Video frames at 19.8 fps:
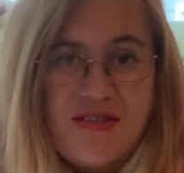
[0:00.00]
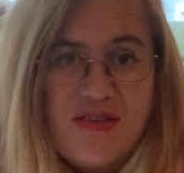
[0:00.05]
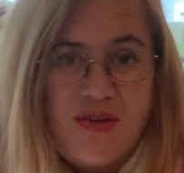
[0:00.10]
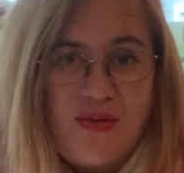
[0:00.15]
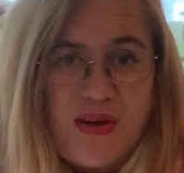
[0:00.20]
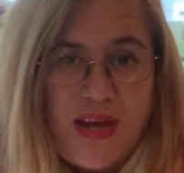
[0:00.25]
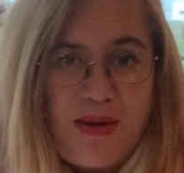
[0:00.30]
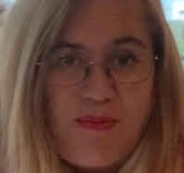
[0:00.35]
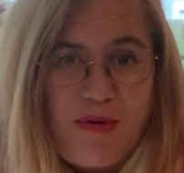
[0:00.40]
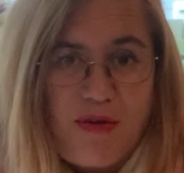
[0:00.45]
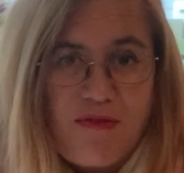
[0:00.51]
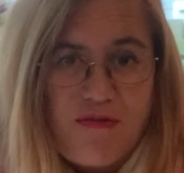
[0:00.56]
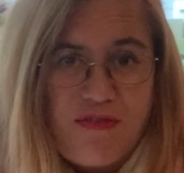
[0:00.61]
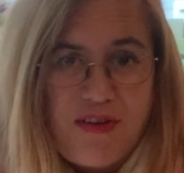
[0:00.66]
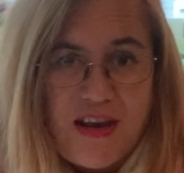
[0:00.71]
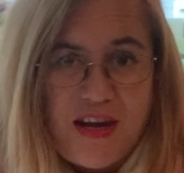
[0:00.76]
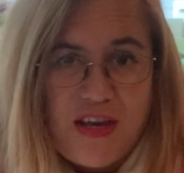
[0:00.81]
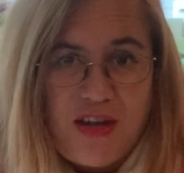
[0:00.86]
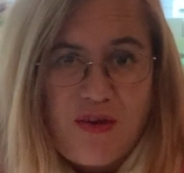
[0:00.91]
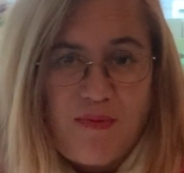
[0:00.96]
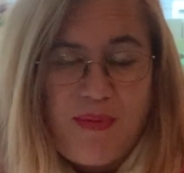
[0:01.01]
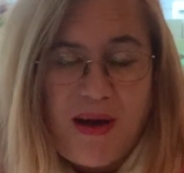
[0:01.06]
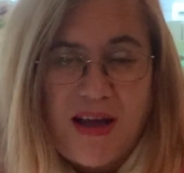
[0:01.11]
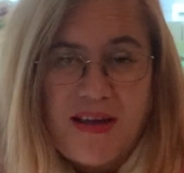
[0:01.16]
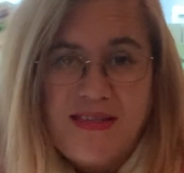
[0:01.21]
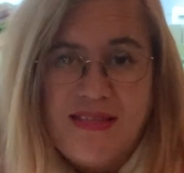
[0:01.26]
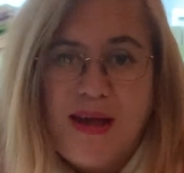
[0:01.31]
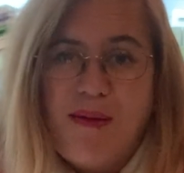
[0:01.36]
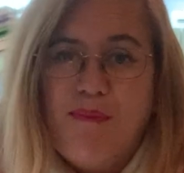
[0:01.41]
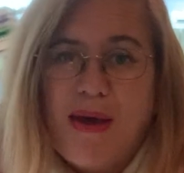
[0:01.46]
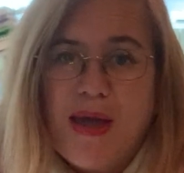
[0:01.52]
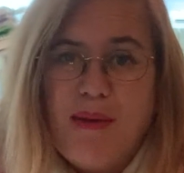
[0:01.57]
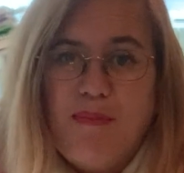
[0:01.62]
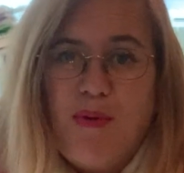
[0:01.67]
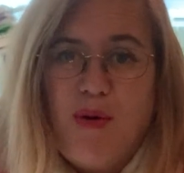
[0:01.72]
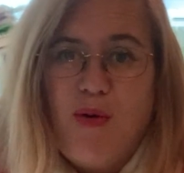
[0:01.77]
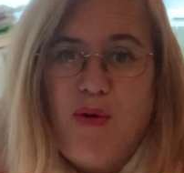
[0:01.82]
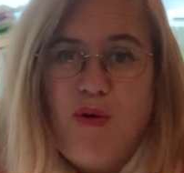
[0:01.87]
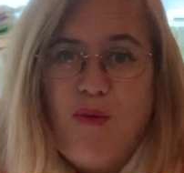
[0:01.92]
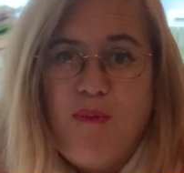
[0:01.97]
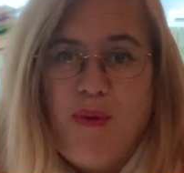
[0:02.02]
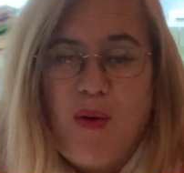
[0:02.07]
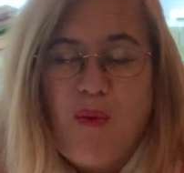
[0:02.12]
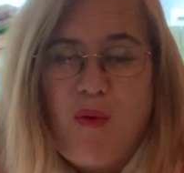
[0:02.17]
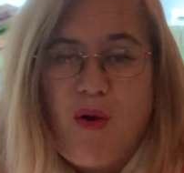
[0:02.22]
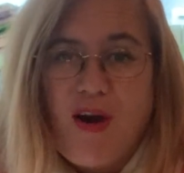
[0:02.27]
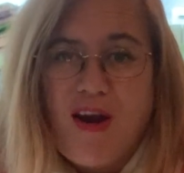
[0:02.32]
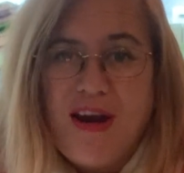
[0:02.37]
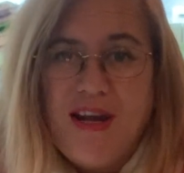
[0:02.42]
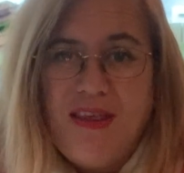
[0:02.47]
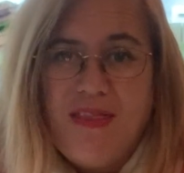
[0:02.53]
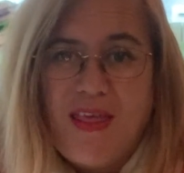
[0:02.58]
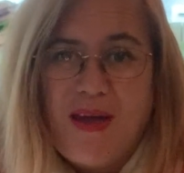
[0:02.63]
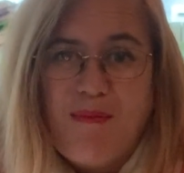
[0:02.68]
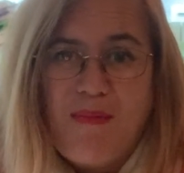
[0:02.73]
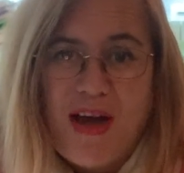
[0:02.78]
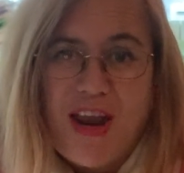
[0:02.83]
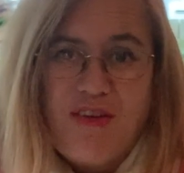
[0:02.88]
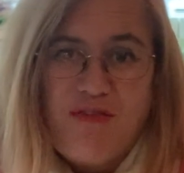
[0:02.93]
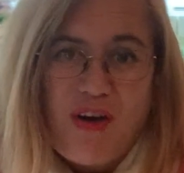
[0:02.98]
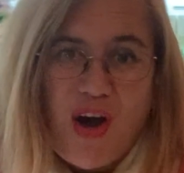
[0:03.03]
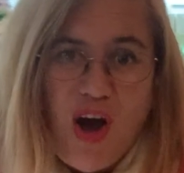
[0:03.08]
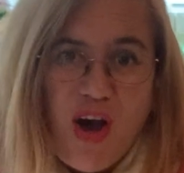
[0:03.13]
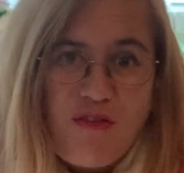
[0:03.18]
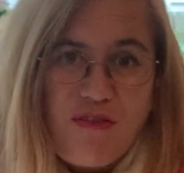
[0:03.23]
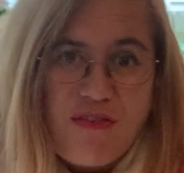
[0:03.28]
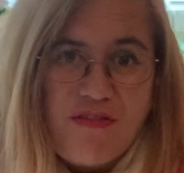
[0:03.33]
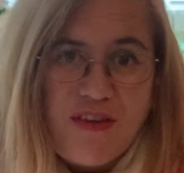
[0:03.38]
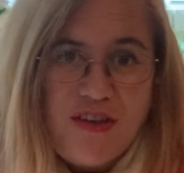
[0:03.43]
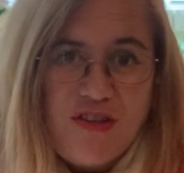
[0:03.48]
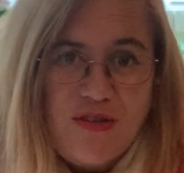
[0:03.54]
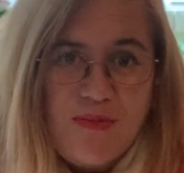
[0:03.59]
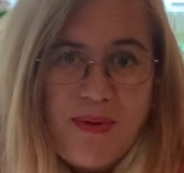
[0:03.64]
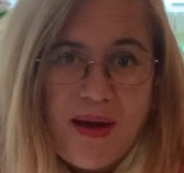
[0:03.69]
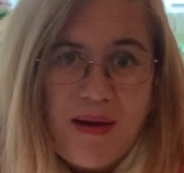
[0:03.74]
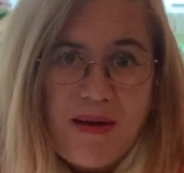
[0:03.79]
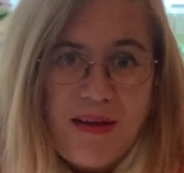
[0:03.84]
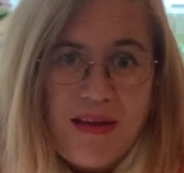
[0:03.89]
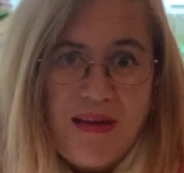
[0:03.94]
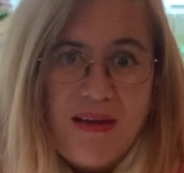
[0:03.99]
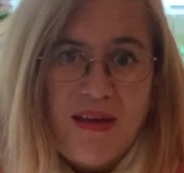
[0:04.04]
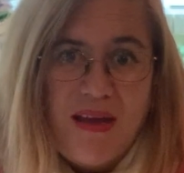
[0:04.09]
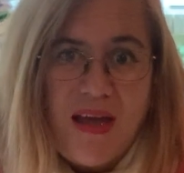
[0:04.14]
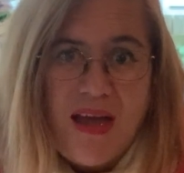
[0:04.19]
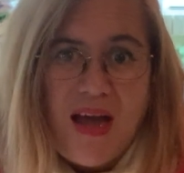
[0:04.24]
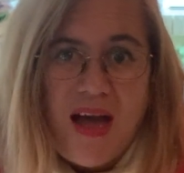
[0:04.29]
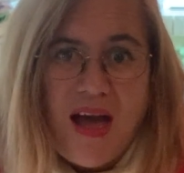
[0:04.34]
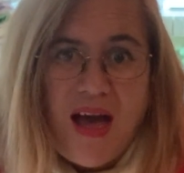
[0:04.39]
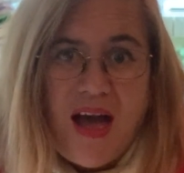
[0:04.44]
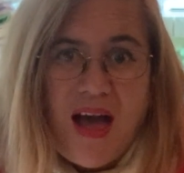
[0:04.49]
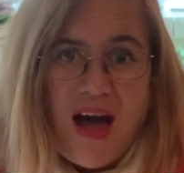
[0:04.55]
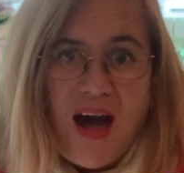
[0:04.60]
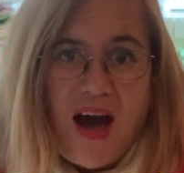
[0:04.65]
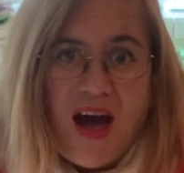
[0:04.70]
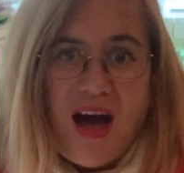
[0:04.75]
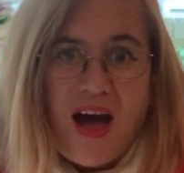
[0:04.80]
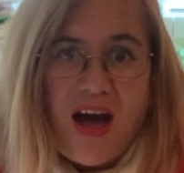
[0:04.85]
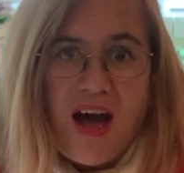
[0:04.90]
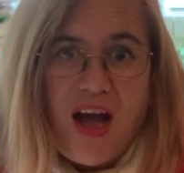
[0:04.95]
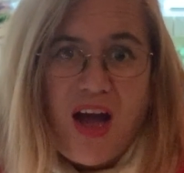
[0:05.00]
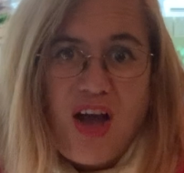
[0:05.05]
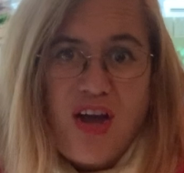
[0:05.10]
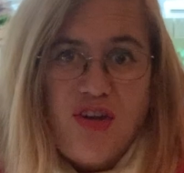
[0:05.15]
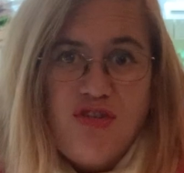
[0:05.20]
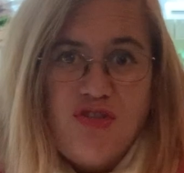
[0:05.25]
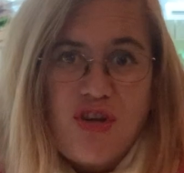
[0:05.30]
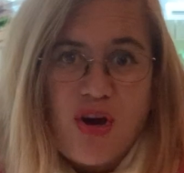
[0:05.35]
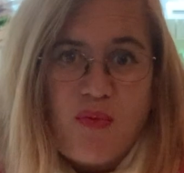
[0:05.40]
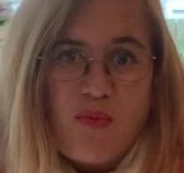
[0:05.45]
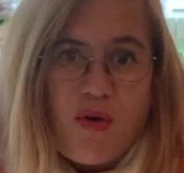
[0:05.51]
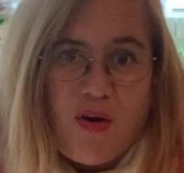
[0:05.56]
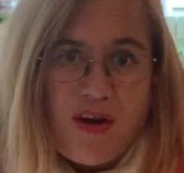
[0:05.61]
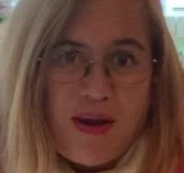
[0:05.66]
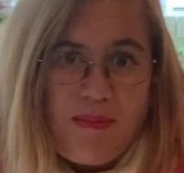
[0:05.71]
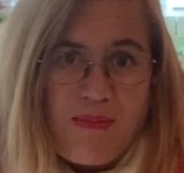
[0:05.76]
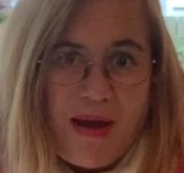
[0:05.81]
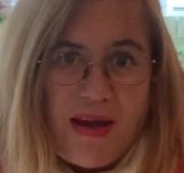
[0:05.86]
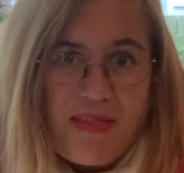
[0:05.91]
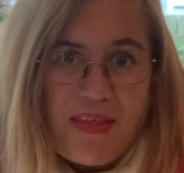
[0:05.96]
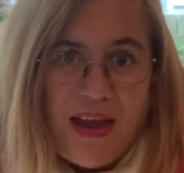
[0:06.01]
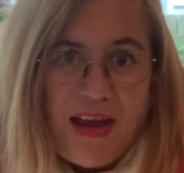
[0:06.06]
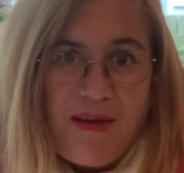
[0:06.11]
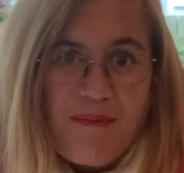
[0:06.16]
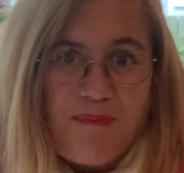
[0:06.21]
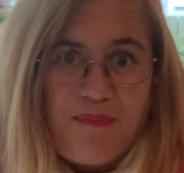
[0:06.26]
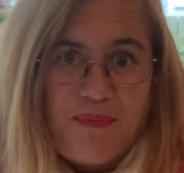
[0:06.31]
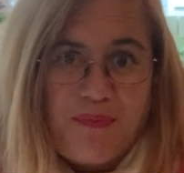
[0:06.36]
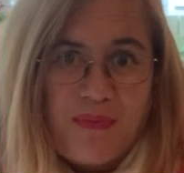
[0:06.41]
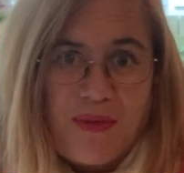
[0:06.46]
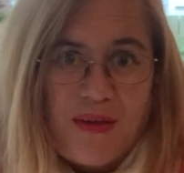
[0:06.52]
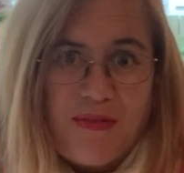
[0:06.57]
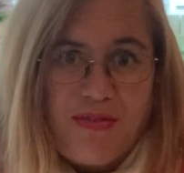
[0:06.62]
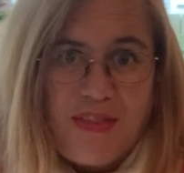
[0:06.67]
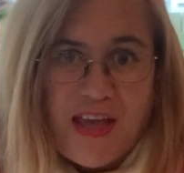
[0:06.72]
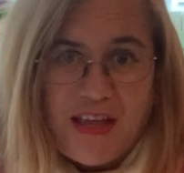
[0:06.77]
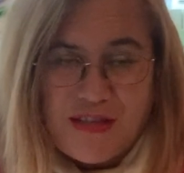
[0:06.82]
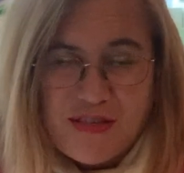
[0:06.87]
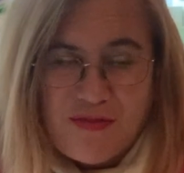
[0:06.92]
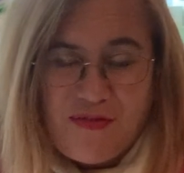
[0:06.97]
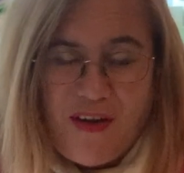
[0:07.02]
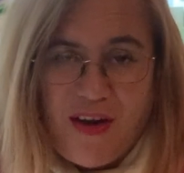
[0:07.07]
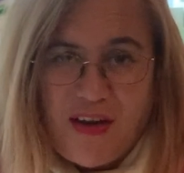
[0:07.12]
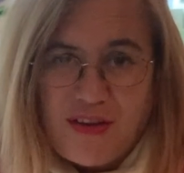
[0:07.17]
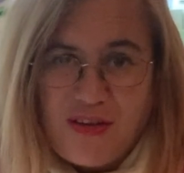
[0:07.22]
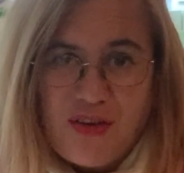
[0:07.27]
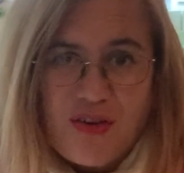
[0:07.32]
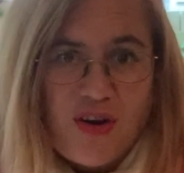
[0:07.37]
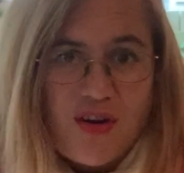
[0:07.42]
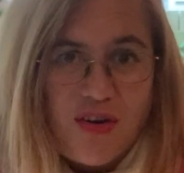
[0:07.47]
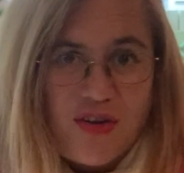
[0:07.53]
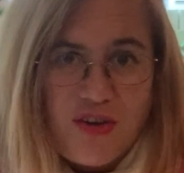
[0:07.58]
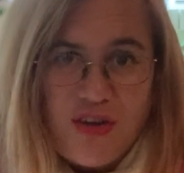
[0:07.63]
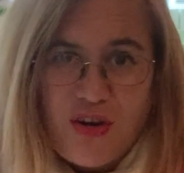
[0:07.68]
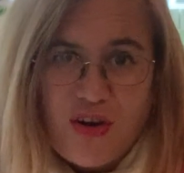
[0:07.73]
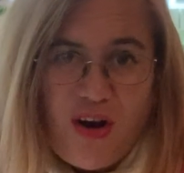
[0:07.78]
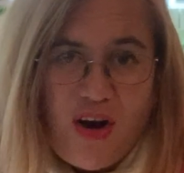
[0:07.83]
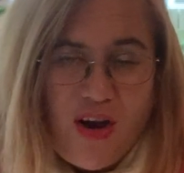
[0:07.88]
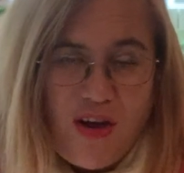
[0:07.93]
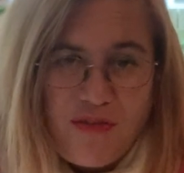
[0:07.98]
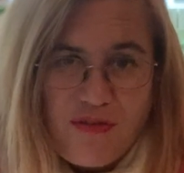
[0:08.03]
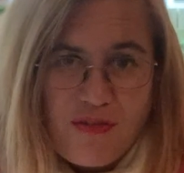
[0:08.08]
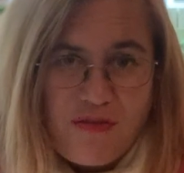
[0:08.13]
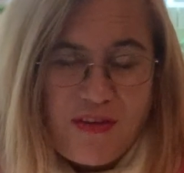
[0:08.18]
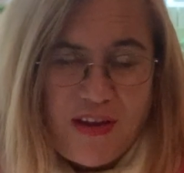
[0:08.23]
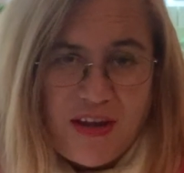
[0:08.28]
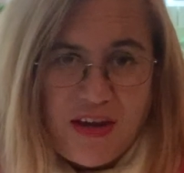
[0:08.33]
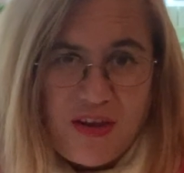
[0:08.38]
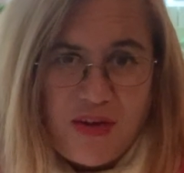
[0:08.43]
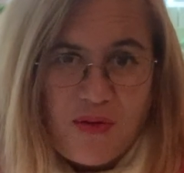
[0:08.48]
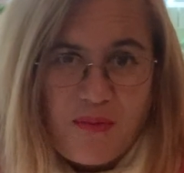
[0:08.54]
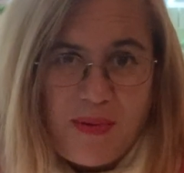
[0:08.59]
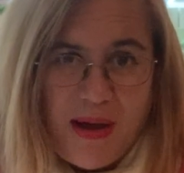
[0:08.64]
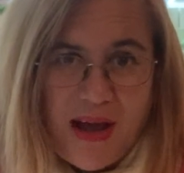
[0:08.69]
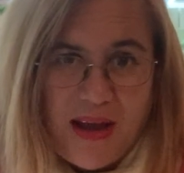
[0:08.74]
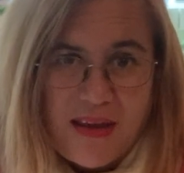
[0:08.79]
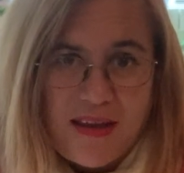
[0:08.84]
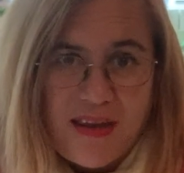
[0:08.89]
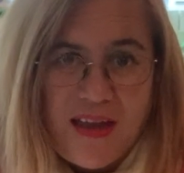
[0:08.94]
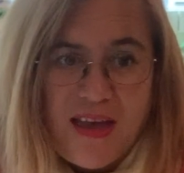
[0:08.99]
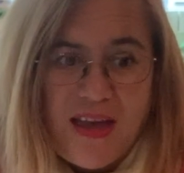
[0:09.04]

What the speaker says: still keep on feeding your bug. Some people are a bit worried that they might have overfed your bug. Don't worry about that. That's fine. You're not overfeeding your bug.